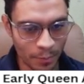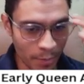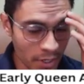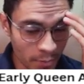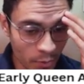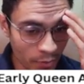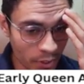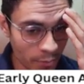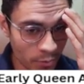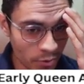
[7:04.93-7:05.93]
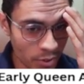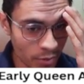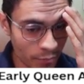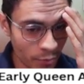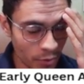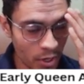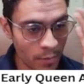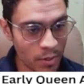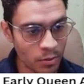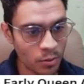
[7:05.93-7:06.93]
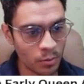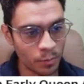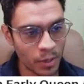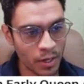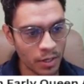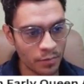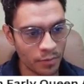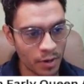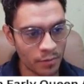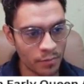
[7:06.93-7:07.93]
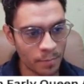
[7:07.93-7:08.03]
best move in the position for them is to play e5.